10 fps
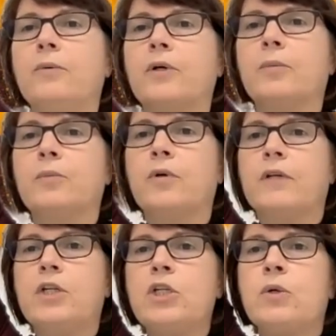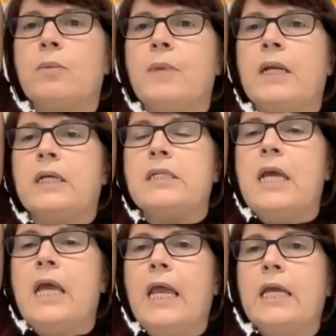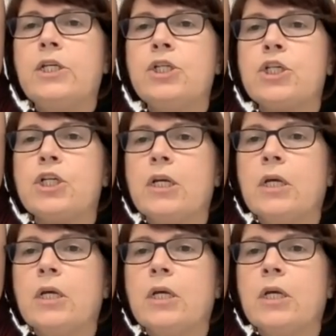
We're going to move into a meditation.